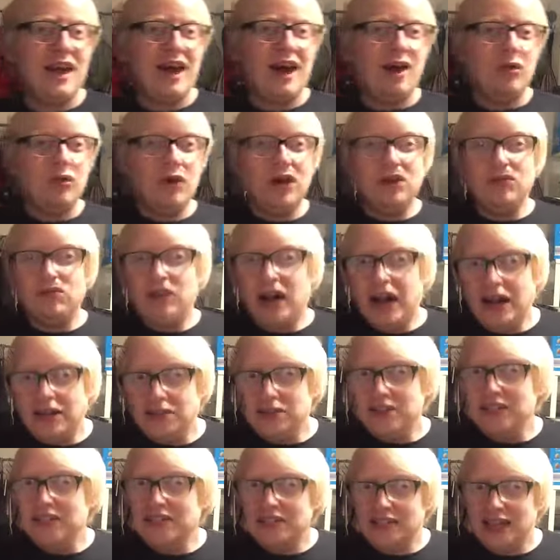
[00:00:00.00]
a
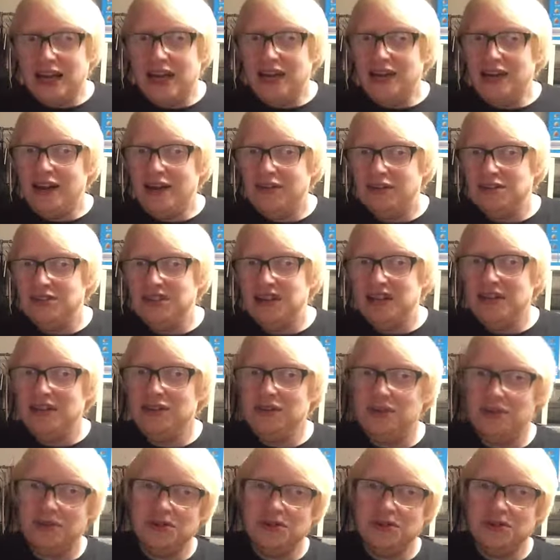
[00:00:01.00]
well-rounded 10 out of 10?